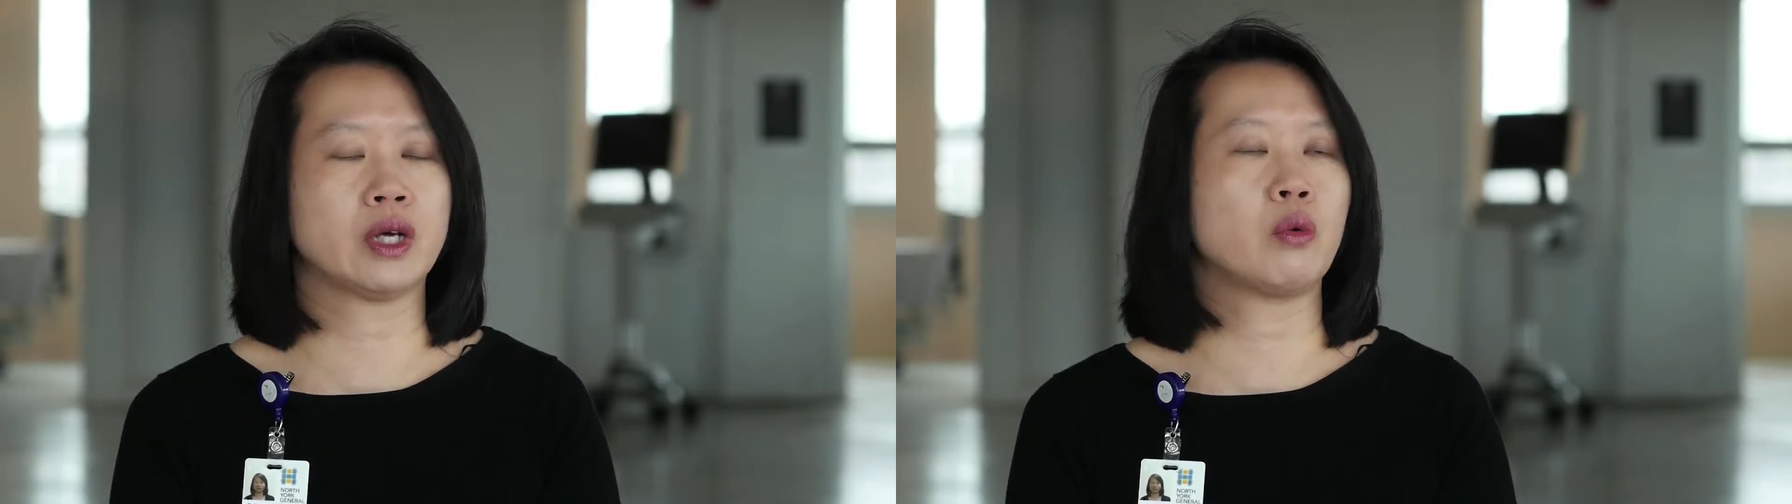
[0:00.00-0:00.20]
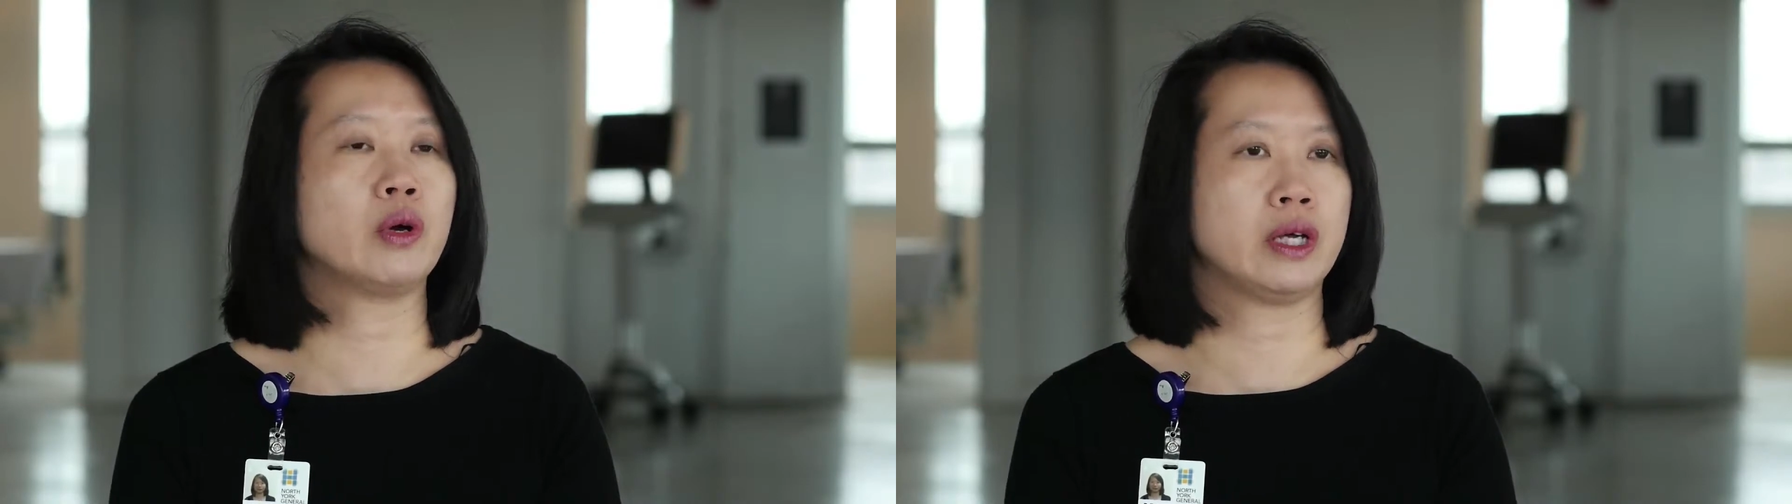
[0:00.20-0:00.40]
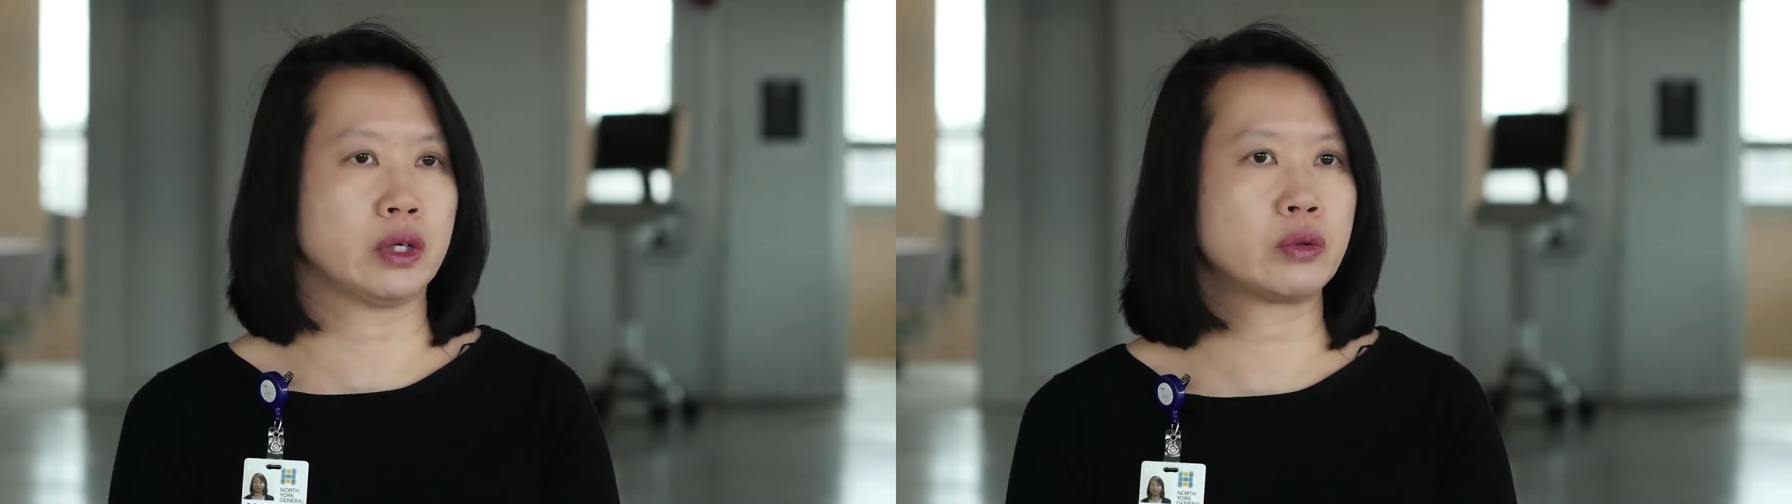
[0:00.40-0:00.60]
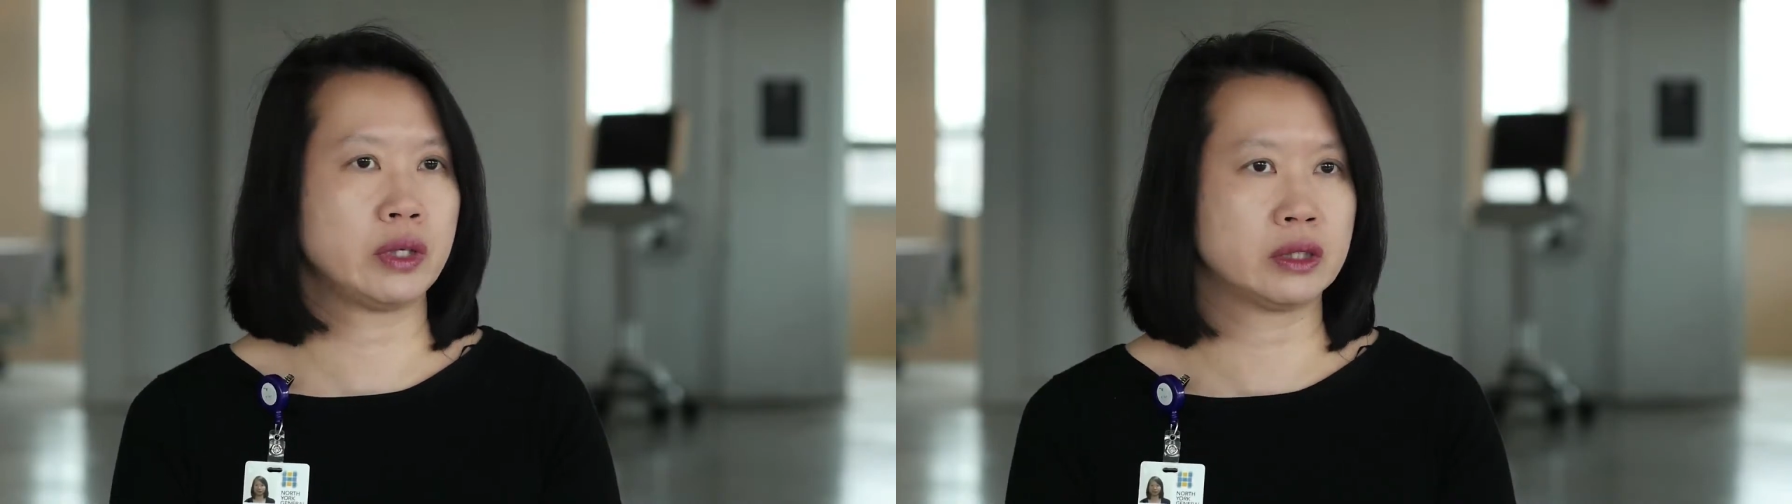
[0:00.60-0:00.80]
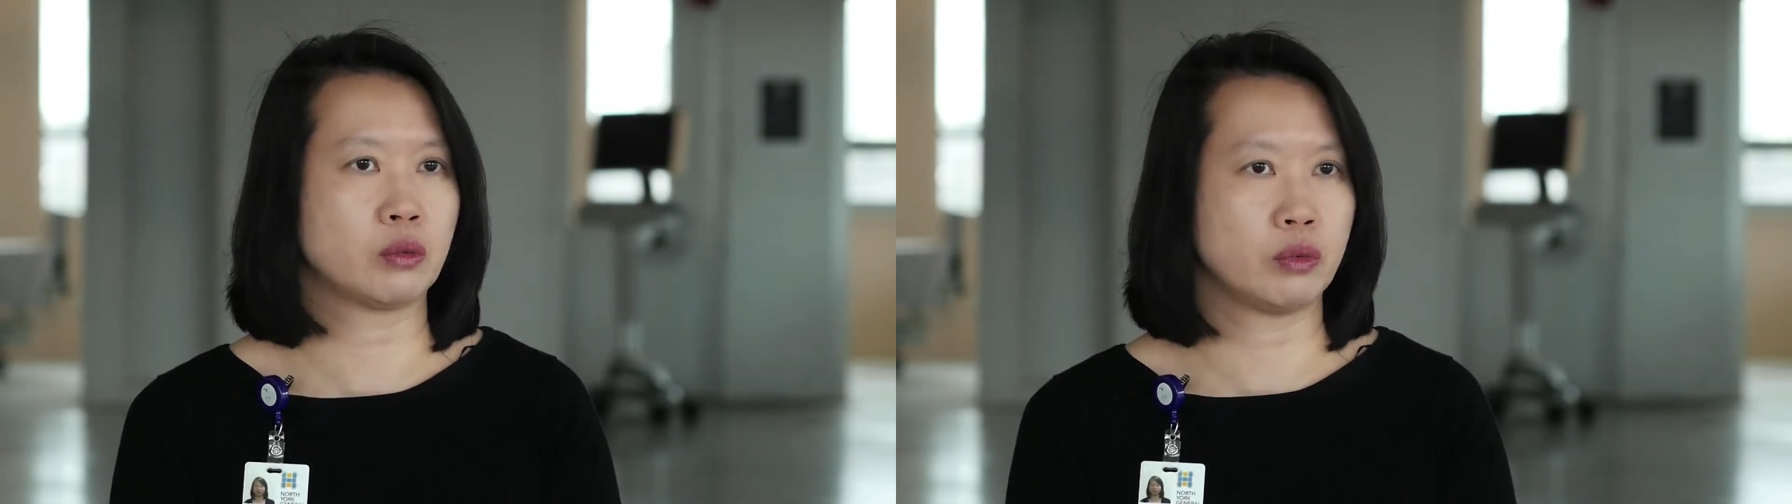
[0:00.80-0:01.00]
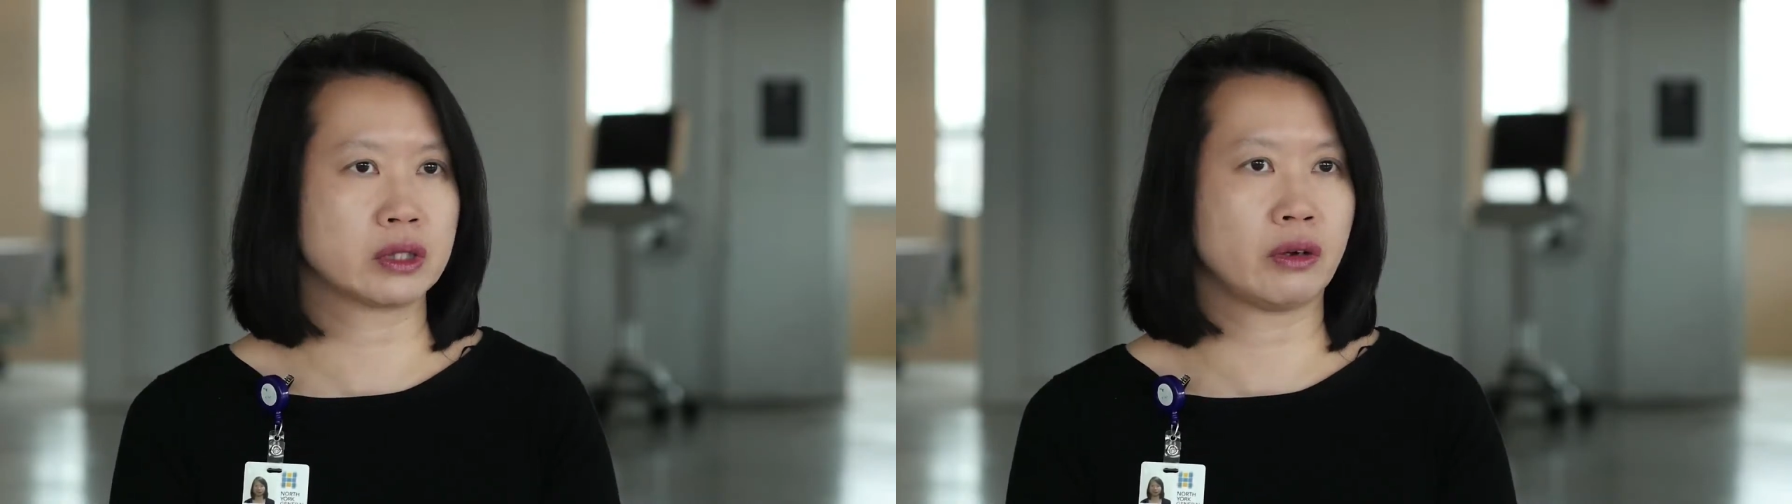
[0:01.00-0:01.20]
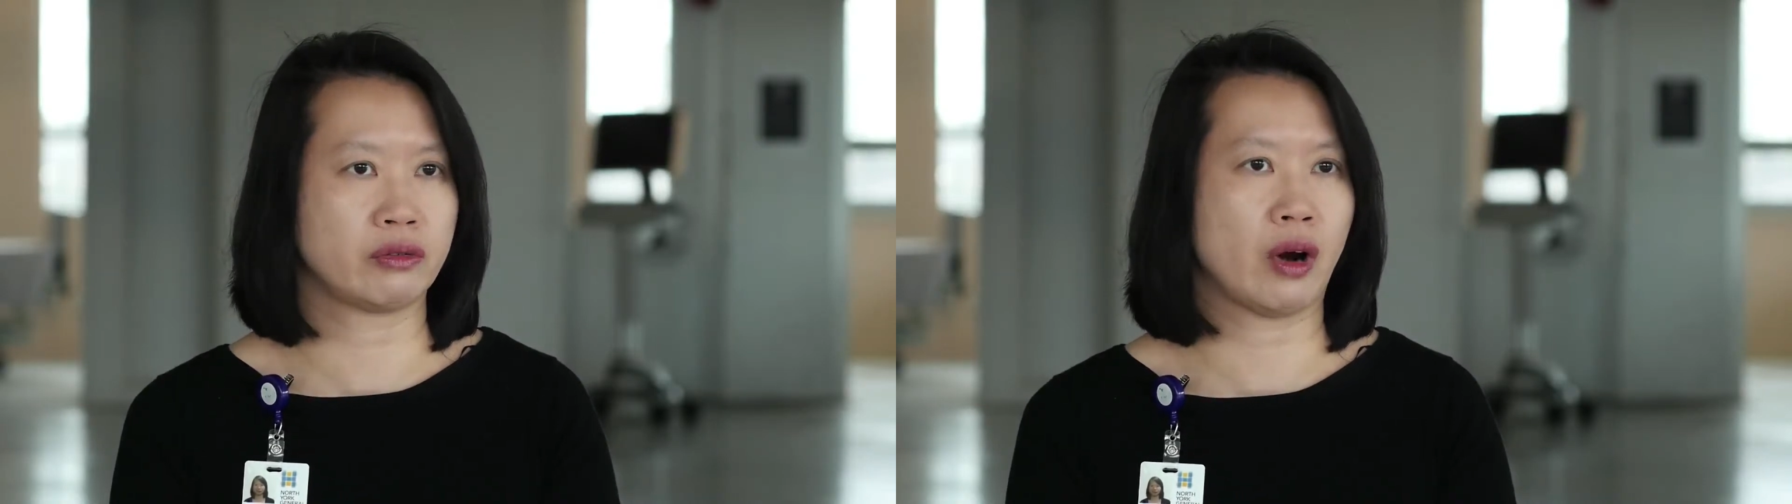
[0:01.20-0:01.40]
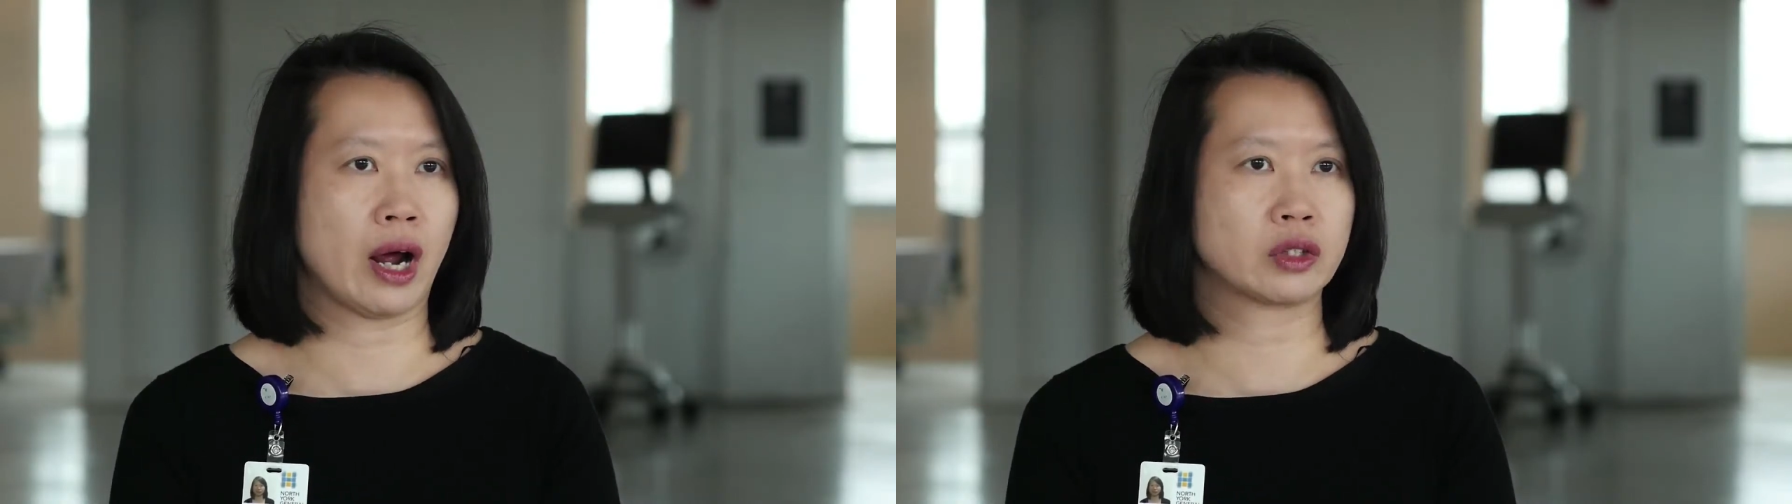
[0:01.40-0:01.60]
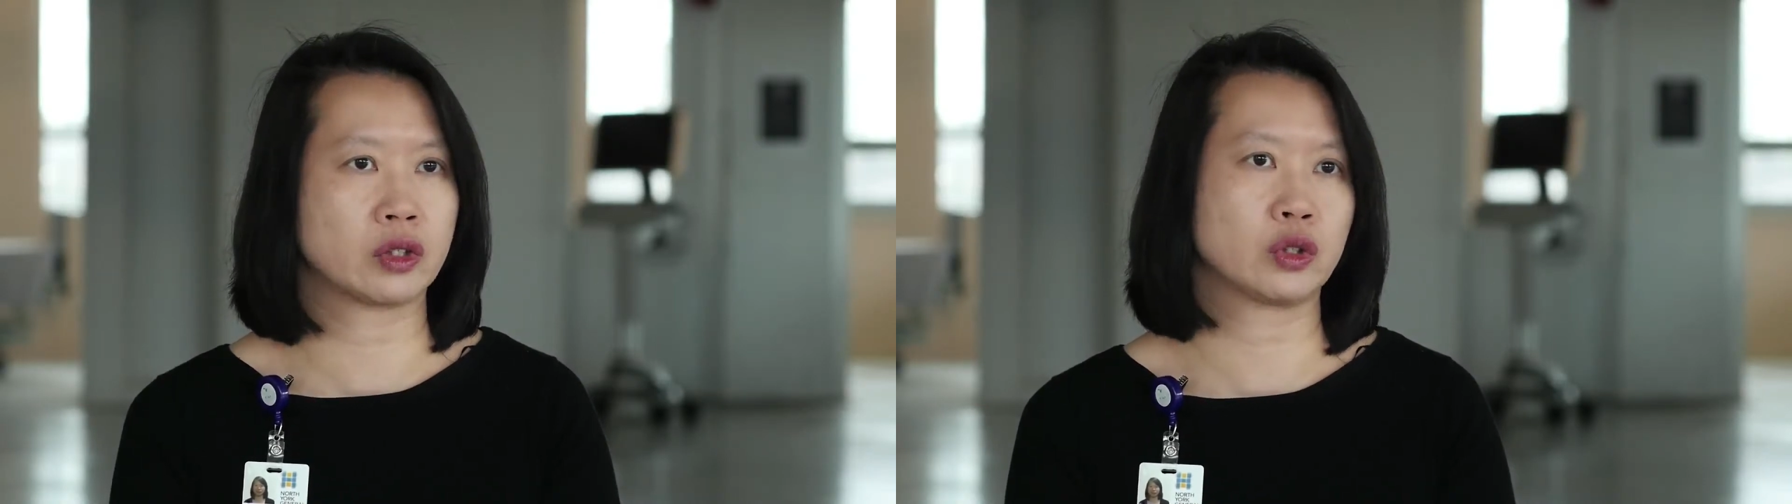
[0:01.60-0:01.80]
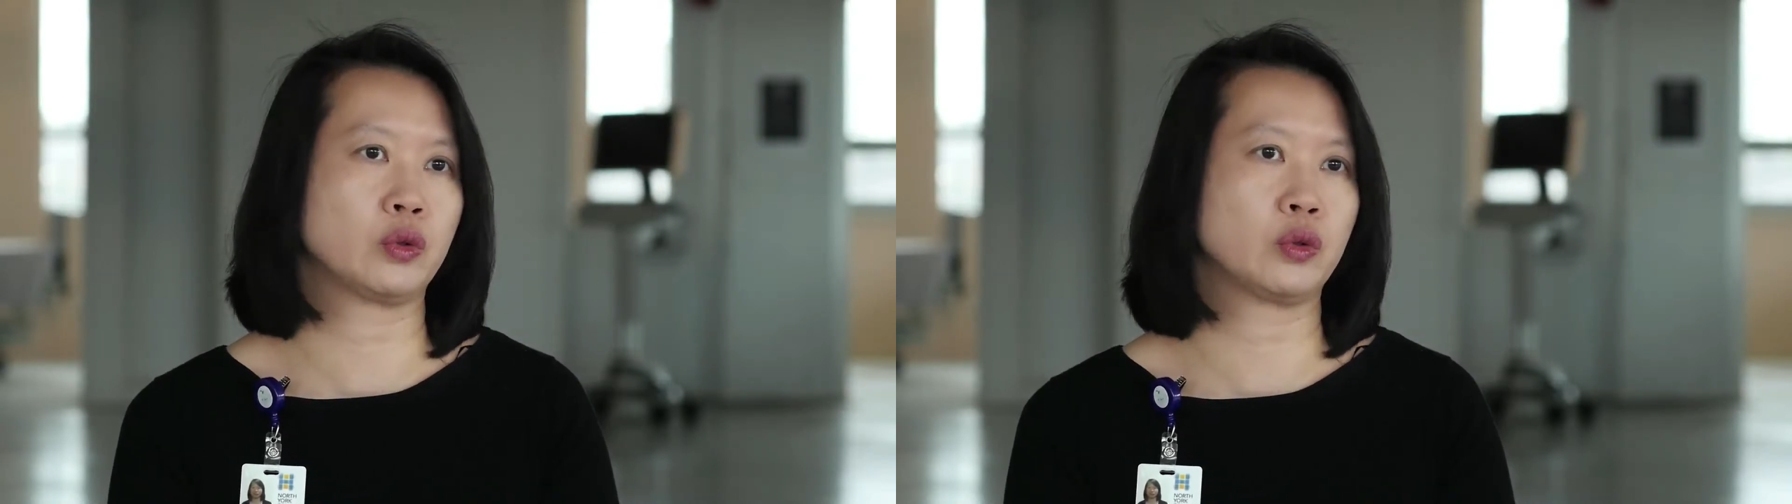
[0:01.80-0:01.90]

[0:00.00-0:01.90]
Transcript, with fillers: that will increase the risk of fracture.